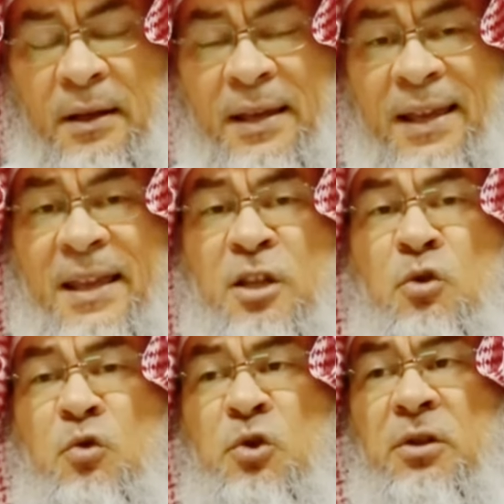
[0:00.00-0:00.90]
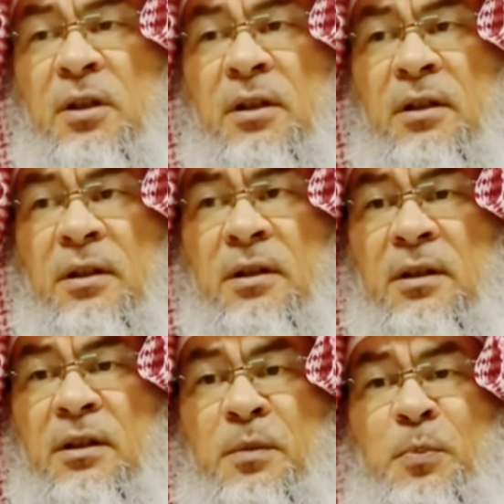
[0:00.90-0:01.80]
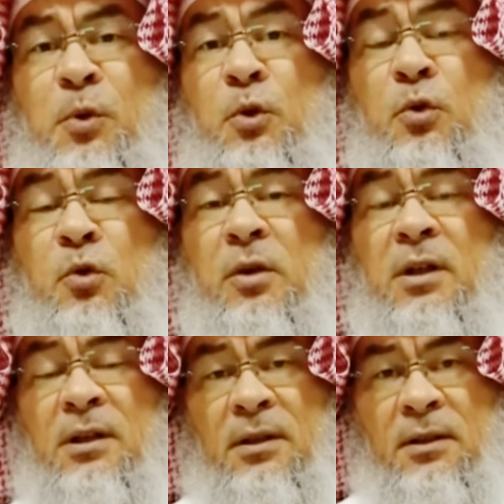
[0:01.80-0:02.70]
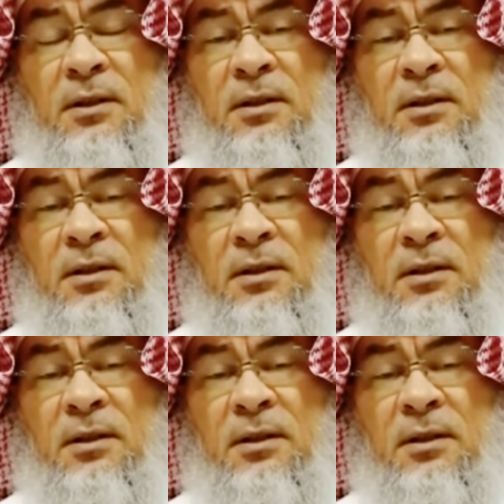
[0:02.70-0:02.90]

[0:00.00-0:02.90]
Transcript: he used the plural